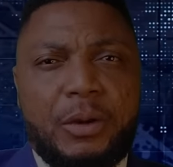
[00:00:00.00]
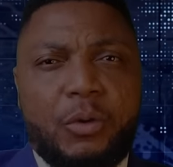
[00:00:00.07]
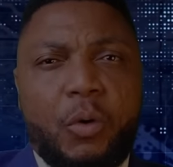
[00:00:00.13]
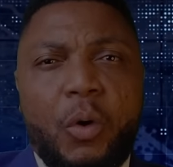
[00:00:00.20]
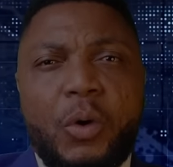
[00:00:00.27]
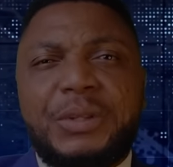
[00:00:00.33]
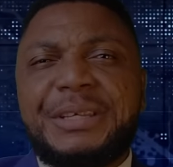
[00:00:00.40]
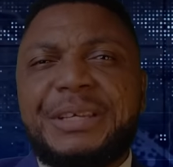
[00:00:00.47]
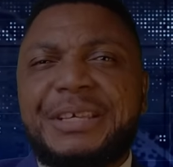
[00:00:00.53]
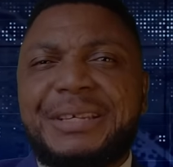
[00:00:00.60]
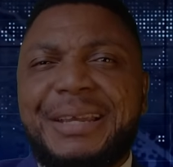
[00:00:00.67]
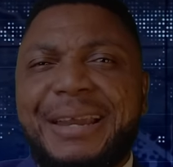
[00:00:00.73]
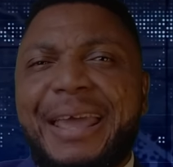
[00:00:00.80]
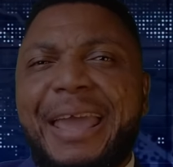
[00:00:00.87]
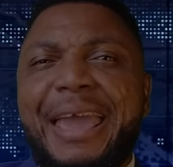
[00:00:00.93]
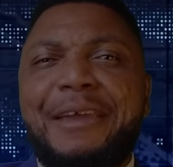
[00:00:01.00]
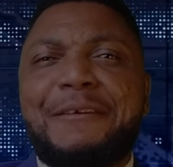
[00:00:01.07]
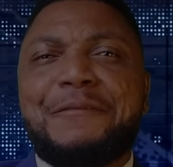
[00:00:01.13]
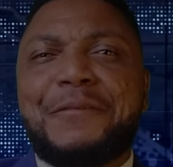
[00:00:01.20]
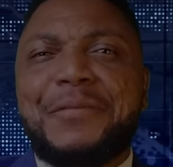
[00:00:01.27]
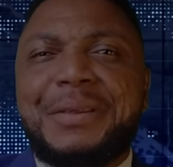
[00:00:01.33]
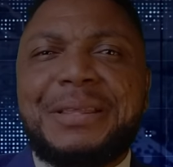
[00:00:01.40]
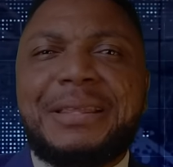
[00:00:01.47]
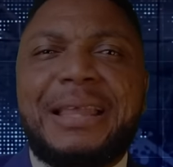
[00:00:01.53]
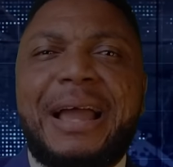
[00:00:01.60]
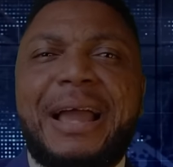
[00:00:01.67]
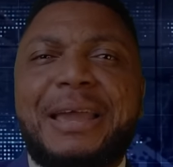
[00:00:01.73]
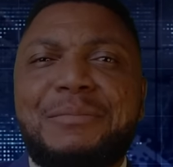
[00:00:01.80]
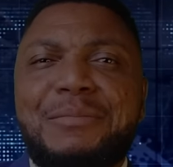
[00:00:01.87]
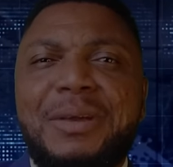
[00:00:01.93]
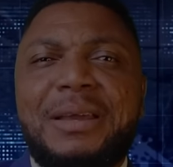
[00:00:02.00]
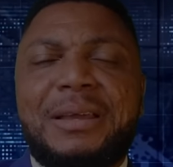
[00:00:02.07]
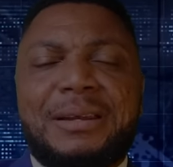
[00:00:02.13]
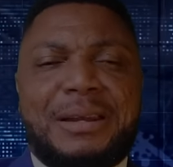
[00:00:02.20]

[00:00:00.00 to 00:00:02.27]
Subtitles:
court each and every time.